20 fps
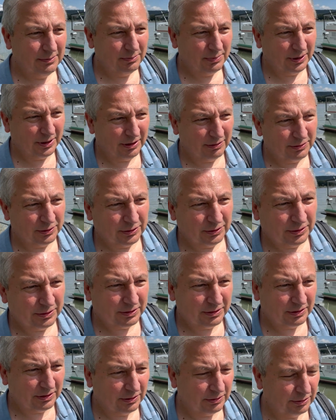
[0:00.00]
but I've
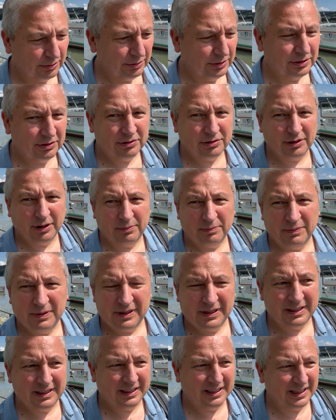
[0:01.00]
ordered some,
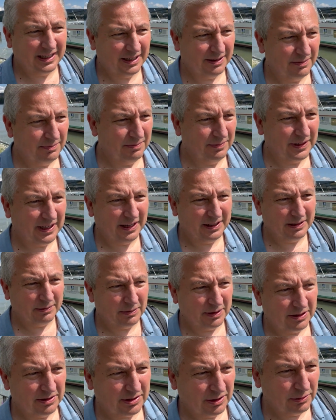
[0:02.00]
get them
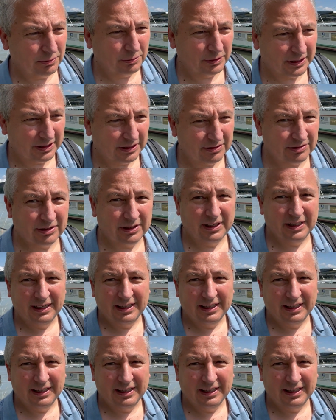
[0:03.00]
in 2 weeks,